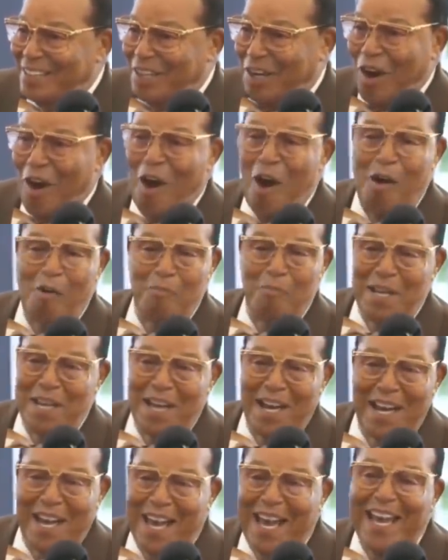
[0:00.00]
call
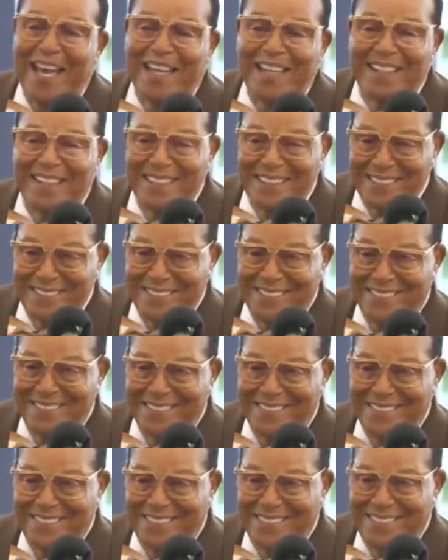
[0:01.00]
me a hater,
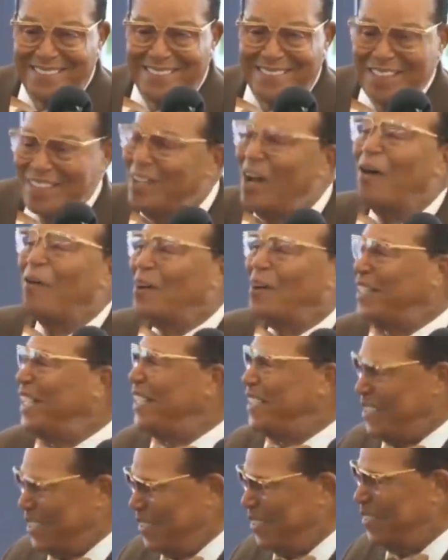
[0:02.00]
you know what
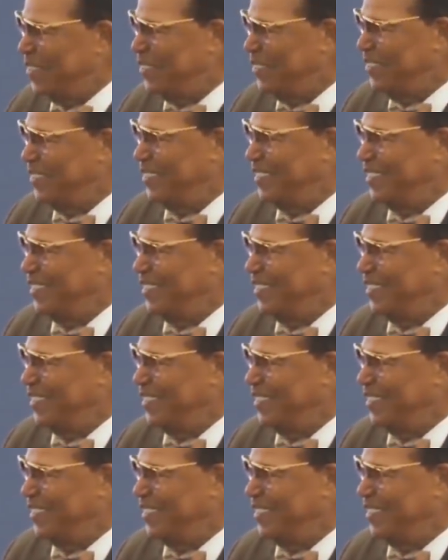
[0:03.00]
they do?